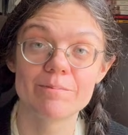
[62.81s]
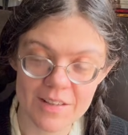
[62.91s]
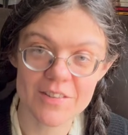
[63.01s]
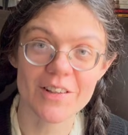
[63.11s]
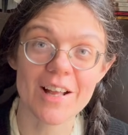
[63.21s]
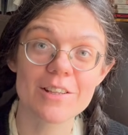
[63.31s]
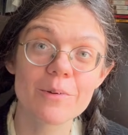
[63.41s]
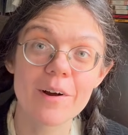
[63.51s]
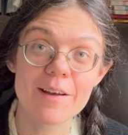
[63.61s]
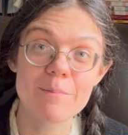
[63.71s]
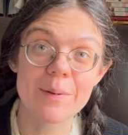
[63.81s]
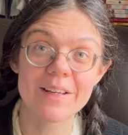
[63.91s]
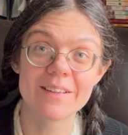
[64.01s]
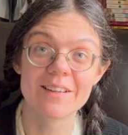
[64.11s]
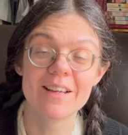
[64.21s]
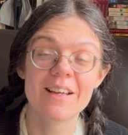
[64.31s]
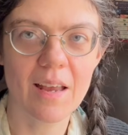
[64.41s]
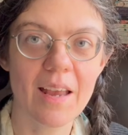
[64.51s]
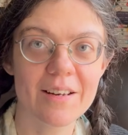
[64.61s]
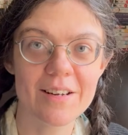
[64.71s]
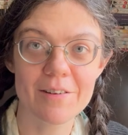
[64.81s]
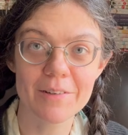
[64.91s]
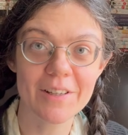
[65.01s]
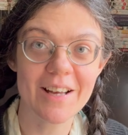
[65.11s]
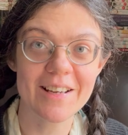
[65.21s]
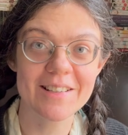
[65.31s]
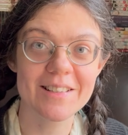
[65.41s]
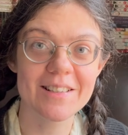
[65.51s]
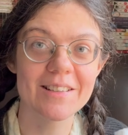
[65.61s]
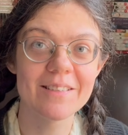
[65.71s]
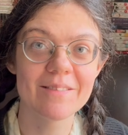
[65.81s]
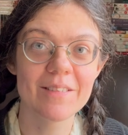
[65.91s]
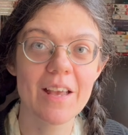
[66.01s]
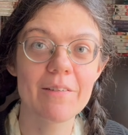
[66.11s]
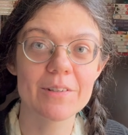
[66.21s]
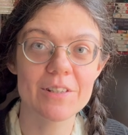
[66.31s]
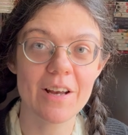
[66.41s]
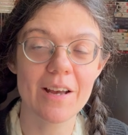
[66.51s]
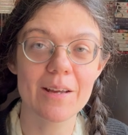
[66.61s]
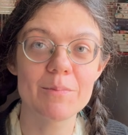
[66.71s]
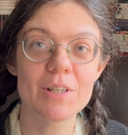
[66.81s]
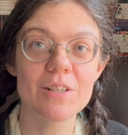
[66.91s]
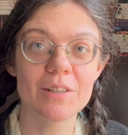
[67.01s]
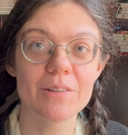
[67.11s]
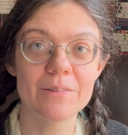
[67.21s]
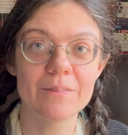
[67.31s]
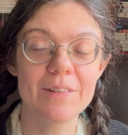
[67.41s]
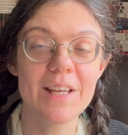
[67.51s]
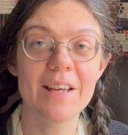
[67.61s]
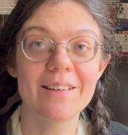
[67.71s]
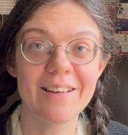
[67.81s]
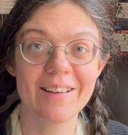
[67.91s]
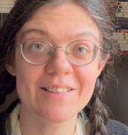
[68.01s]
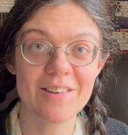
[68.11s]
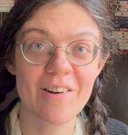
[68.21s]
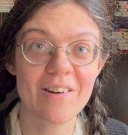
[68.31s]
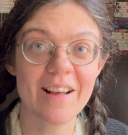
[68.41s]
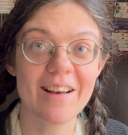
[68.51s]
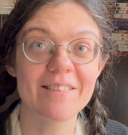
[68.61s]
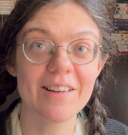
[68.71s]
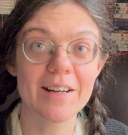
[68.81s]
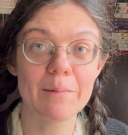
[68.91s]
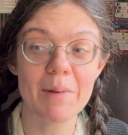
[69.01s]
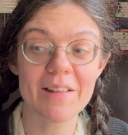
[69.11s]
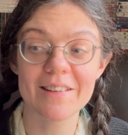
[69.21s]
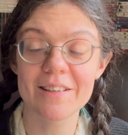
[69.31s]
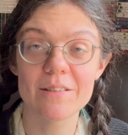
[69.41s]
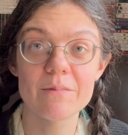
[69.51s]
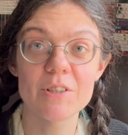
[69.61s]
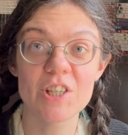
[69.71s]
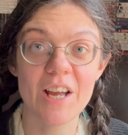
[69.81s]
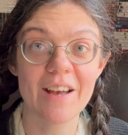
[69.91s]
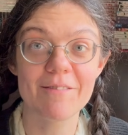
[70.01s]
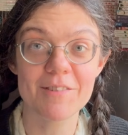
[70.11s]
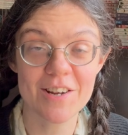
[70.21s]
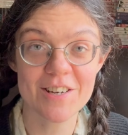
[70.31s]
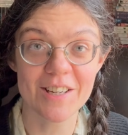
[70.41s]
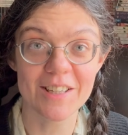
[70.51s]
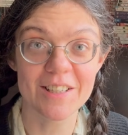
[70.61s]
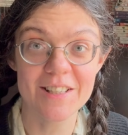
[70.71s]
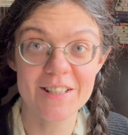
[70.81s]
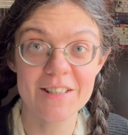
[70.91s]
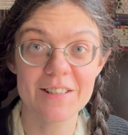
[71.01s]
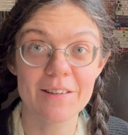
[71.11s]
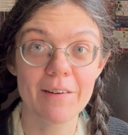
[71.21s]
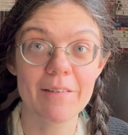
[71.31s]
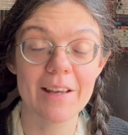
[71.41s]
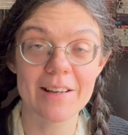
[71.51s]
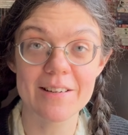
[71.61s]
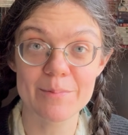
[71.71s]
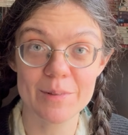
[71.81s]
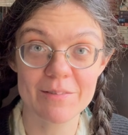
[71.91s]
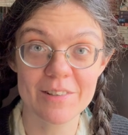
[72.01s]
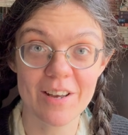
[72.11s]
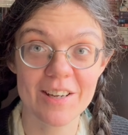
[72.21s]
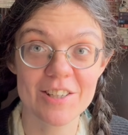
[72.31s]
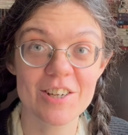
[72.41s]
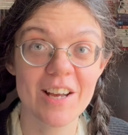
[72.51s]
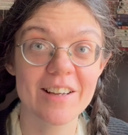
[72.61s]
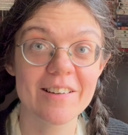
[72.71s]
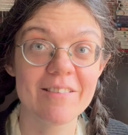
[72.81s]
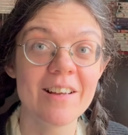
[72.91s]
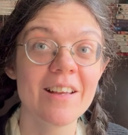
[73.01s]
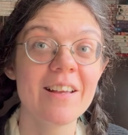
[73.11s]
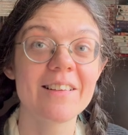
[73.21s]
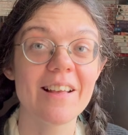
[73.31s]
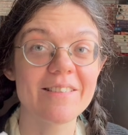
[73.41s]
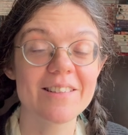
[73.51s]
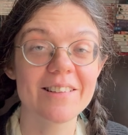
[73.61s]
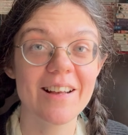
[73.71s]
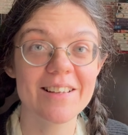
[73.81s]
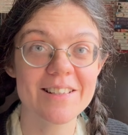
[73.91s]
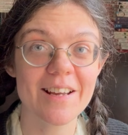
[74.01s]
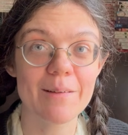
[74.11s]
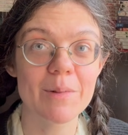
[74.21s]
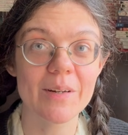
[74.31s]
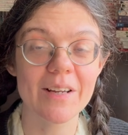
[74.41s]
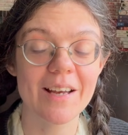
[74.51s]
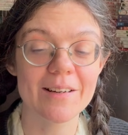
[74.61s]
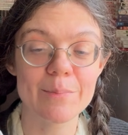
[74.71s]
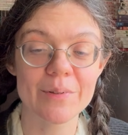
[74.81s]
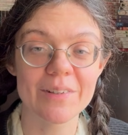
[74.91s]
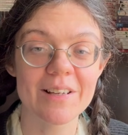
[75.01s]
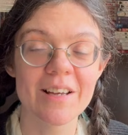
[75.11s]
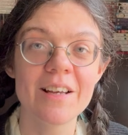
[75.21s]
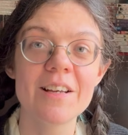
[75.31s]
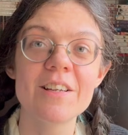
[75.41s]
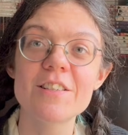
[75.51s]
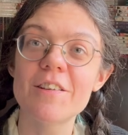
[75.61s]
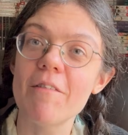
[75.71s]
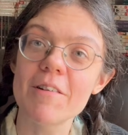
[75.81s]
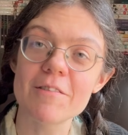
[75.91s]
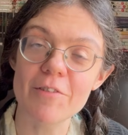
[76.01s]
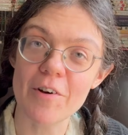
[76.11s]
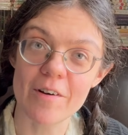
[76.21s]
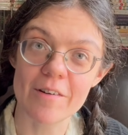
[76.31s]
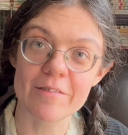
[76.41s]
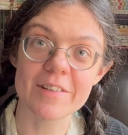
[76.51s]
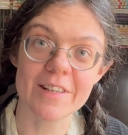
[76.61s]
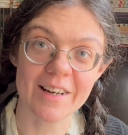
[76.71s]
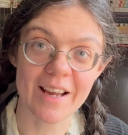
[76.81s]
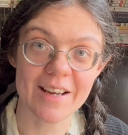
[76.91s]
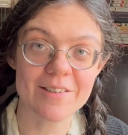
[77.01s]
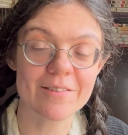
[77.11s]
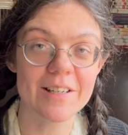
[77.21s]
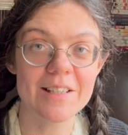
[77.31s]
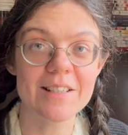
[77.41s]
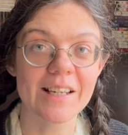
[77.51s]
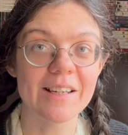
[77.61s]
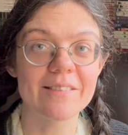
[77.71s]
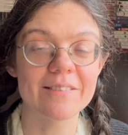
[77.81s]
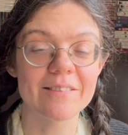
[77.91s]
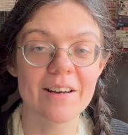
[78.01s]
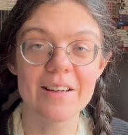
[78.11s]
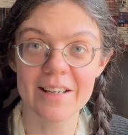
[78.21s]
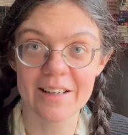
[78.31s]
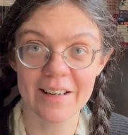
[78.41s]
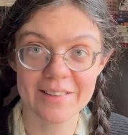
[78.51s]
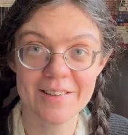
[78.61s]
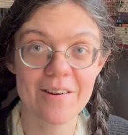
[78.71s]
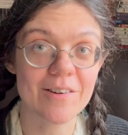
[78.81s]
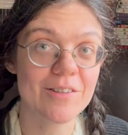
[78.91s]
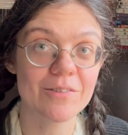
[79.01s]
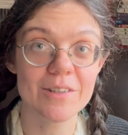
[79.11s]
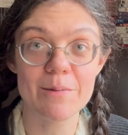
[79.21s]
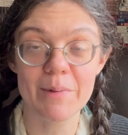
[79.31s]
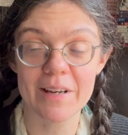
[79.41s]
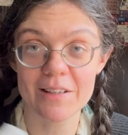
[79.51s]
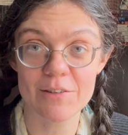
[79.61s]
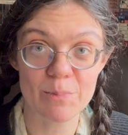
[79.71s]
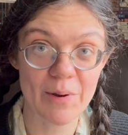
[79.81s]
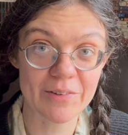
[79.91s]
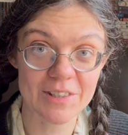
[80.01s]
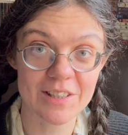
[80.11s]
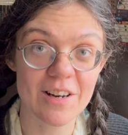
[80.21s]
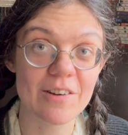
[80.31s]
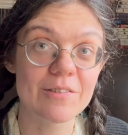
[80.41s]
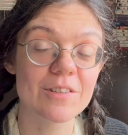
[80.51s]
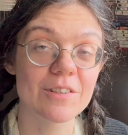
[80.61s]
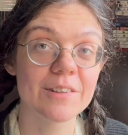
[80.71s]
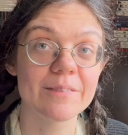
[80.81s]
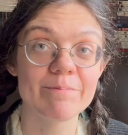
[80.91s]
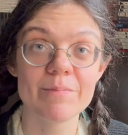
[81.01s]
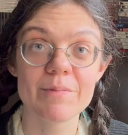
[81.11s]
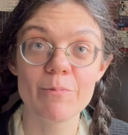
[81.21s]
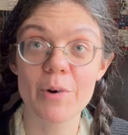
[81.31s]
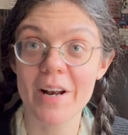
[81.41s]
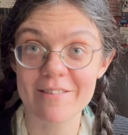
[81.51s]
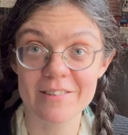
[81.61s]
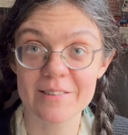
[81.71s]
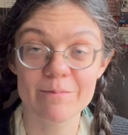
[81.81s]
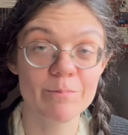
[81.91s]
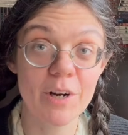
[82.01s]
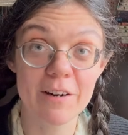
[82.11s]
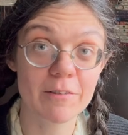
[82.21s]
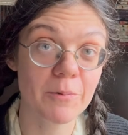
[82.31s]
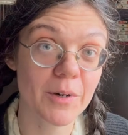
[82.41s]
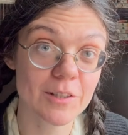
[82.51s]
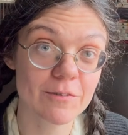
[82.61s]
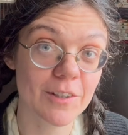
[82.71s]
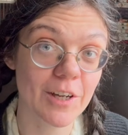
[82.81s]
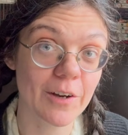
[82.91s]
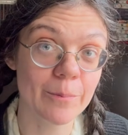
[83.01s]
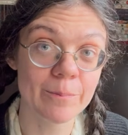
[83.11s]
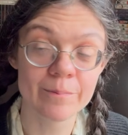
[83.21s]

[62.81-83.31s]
So that's where I've been. And I realized it was time to do the index card outlining method, which I have not done since I wrote Kingdoms of Sky and Shadow. That was the last time that I had a book so involved that I had to write it down on index cards, or you might use Post-it notes or whatever works for you.